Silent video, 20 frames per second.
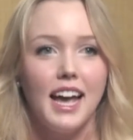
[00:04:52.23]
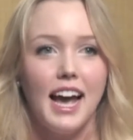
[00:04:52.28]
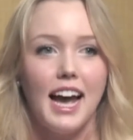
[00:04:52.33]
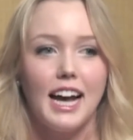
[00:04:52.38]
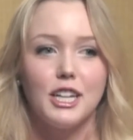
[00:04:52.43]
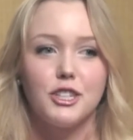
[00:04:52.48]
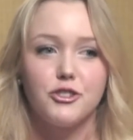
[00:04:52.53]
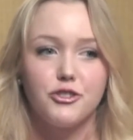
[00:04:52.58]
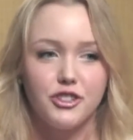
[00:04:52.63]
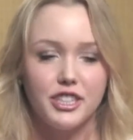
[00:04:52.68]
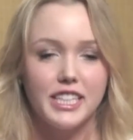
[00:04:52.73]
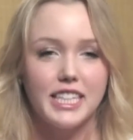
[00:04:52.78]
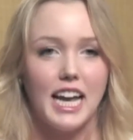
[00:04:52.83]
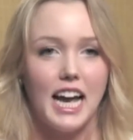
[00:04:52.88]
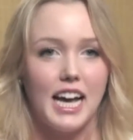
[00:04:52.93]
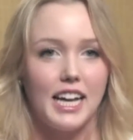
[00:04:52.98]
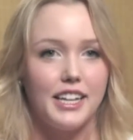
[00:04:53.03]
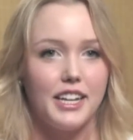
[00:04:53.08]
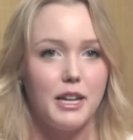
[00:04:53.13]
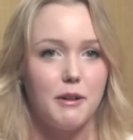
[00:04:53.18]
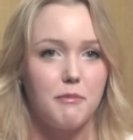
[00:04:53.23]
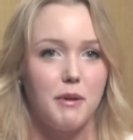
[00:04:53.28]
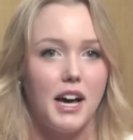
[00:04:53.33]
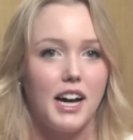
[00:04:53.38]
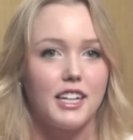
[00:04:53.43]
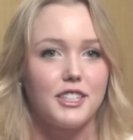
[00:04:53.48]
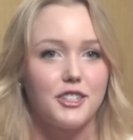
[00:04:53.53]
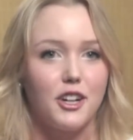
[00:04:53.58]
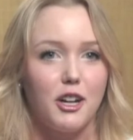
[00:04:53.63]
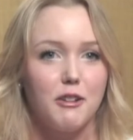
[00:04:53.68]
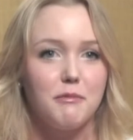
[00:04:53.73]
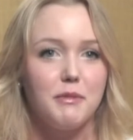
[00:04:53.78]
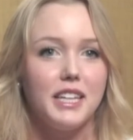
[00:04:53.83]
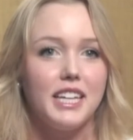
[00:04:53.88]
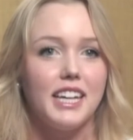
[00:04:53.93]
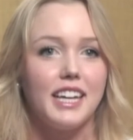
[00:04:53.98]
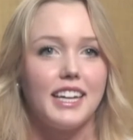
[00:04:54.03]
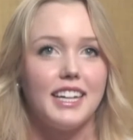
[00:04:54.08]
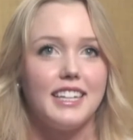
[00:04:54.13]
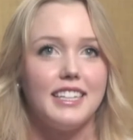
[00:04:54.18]
has really had an impact on
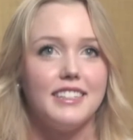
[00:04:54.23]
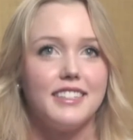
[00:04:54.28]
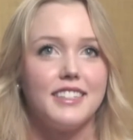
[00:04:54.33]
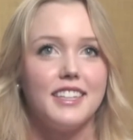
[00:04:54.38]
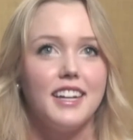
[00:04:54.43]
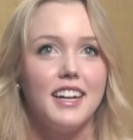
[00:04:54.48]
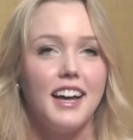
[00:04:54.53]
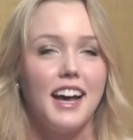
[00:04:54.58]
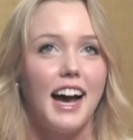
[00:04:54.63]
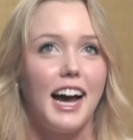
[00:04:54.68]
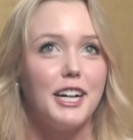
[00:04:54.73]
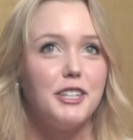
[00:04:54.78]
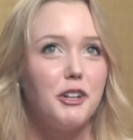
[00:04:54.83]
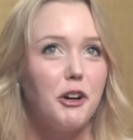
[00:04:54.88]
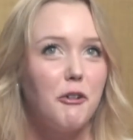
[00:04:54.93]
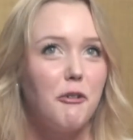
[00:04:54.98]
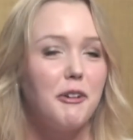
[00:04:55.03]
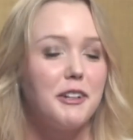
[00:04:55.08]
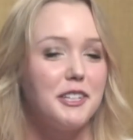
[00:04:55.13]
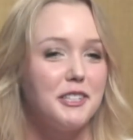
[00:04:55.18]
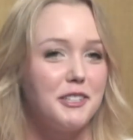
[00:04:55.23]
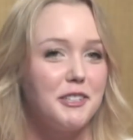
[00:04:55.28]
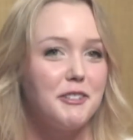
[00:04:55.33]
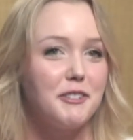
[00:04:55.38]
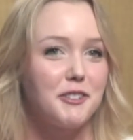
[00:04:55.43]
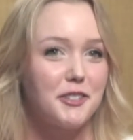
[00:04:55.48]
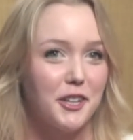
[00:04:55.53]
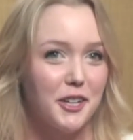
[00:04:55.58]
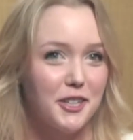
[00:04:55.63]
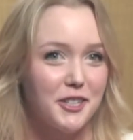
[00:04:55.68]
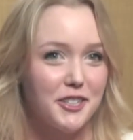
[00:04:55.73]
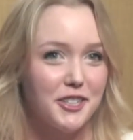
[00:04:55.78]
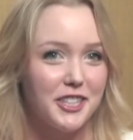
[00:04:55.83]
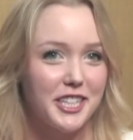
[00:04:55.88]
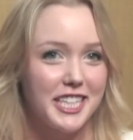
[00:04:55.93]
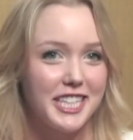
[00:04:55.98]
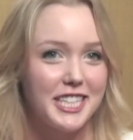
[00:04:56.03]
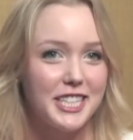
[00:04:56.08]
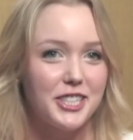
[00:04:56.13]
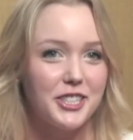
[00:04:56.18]
me. And I don't want to do
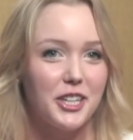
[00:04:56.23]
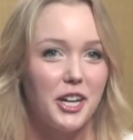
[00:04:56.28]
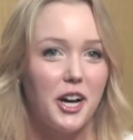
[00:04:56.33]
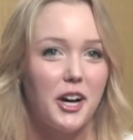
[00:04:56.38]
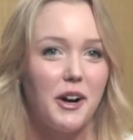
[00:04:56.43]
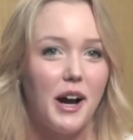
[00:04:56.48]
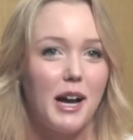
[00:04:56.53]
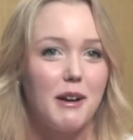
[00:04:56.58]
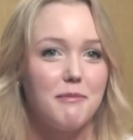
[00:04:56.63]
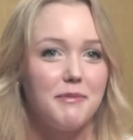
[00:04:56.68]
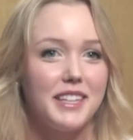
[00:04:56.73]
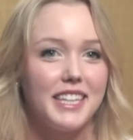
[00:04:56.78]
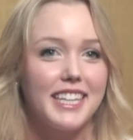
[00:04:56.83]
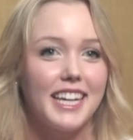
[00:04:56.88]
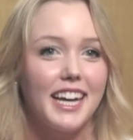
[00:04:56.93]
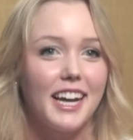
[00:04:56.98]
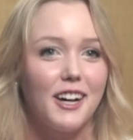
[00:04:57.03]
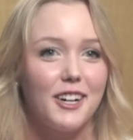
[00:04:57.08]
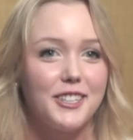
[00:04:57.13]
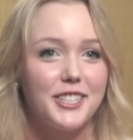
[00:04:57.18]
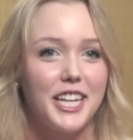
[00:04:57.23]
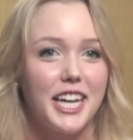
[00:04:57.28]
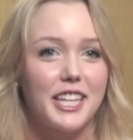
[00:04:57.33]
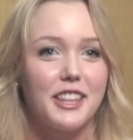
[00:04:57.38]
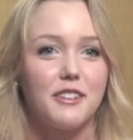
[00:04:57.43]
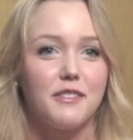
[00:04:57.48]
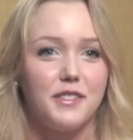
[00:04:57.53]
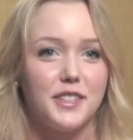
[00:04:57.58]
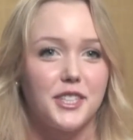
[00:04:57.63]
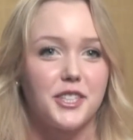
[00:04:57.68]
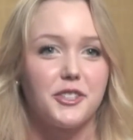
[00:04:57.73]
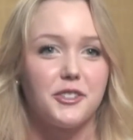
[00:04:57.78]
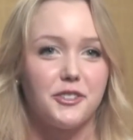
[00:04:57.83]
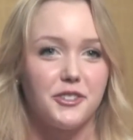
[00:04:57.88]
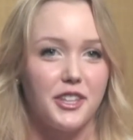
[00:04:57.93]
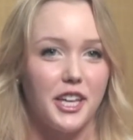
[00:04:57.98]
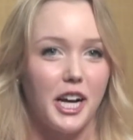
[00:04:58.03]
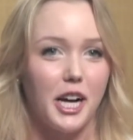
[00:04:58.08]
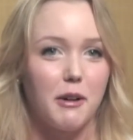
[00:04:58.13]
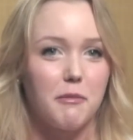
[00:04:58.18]
surgeries, so I'm thinking I'll take the physical
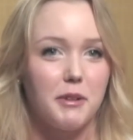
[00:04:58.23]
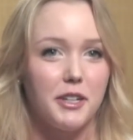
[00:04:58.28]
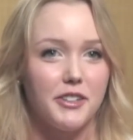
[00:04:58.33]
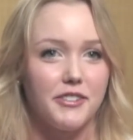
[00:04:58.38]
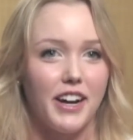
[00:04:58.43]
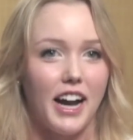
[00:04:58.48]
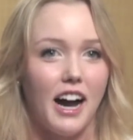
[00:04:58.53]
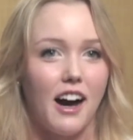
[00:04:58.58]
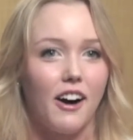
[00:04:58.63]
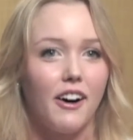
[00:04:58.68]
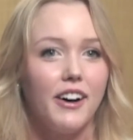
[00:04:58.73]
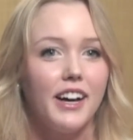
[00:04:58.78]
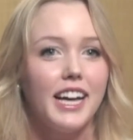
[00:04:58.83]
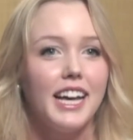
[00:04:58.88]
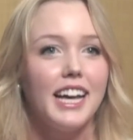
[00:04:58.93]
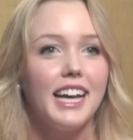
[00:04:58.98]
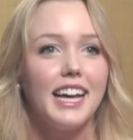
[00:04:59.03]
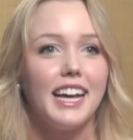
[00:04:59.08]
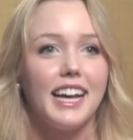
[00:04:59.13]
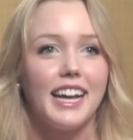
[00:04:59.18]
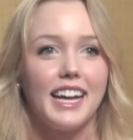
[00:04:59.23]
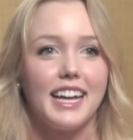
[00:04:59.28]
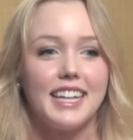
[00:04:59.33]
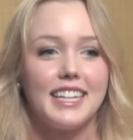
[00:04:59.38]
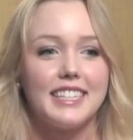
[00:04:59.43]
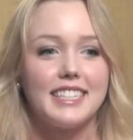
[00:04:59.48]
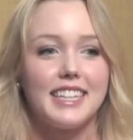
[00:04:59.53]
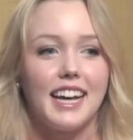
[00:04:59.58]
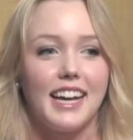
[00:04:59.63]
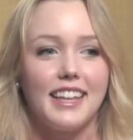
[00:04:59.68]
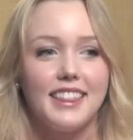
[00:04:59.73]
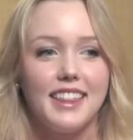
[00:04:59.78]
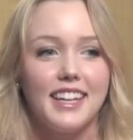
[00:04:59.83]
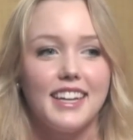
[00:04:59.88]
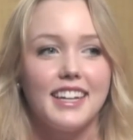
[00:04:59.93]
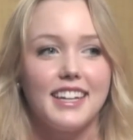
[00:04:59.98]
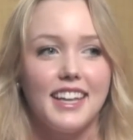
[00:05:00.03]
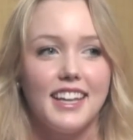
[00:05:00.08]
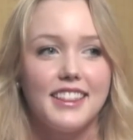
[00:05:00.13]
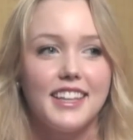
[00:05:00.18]
therapy route And I
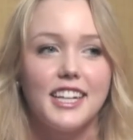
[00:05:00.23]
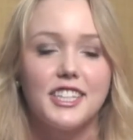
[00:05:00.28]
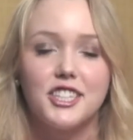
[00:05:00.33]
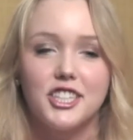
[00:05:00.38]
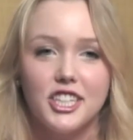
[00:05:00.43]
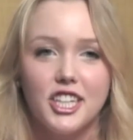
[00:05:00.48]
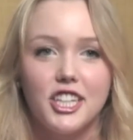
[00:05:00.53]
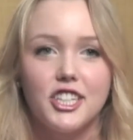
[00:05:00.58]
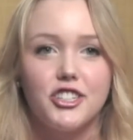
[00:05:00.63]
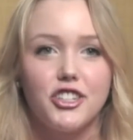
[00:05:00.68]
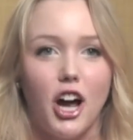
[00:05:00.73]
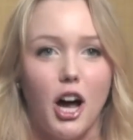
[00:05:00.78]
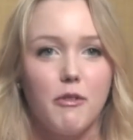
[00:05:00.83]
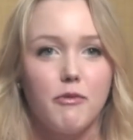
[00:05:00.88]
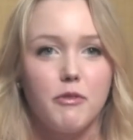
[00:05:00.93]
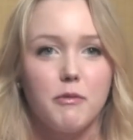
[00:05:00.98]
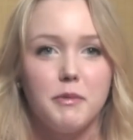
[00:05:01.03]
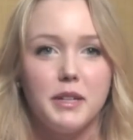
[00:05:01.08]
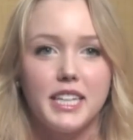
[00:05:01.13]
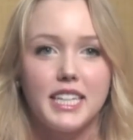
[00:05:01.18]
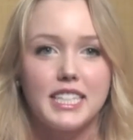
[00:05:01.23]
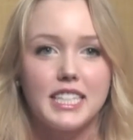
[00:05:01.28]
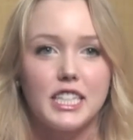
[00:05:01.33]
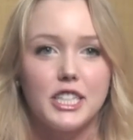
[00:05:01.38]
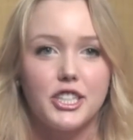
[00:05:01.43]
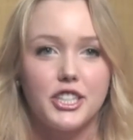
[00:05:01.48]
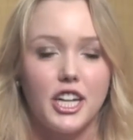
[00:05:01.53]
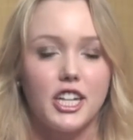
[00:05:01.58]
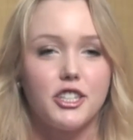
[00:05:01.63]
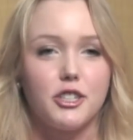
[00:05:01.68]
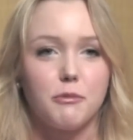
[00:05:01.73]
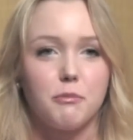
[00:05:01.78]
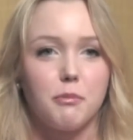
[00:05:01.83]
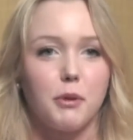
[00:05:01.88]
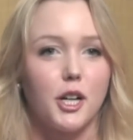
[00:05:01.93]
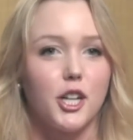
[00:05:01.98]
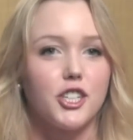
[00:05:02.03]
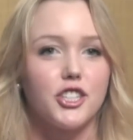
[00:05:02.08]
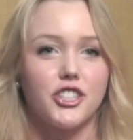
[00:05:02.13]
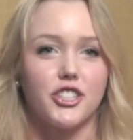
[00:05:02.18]
think that's a good job for me because it's such a
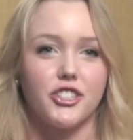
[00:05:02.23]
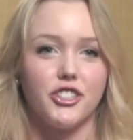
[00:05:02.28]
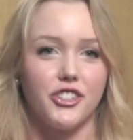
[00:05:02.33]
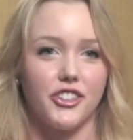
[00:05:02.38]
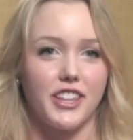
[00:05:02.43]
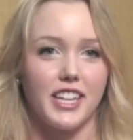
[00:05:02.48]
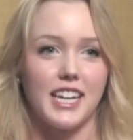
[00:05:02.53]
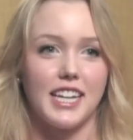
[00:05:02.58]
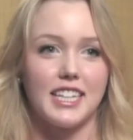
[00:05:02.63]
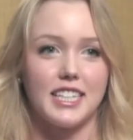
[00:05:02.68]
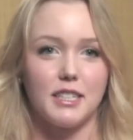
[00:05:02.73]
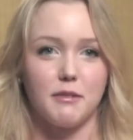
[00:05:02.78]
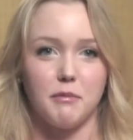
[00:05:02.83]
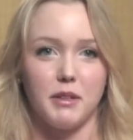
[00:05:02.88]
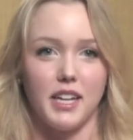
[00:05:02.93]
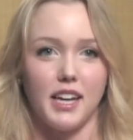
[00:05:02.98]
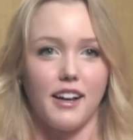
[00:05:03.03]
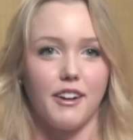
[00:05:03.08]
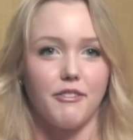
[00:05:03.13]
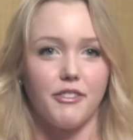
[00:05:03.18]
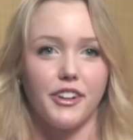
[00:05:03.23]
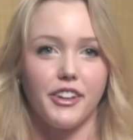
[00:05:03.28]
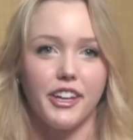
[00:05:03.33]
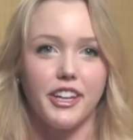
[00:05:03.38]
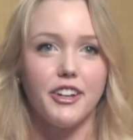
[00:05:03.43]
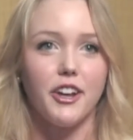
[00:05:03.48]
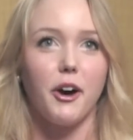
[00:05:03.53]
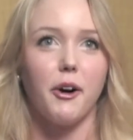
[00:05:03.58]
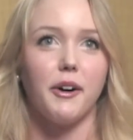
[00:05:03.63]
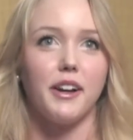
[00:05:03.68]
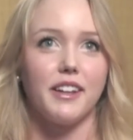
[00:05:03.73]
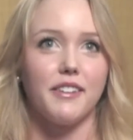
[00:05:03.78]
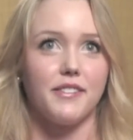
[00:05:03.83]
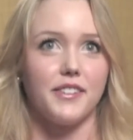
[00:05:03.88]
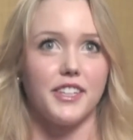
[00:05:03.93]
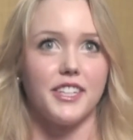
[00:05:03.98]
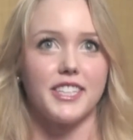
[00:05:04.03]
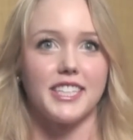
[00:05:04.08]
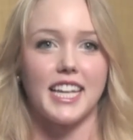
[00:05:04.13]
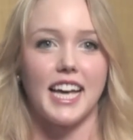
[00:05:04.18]
personal thing to me. I really know what it
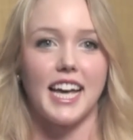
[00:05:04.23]
feels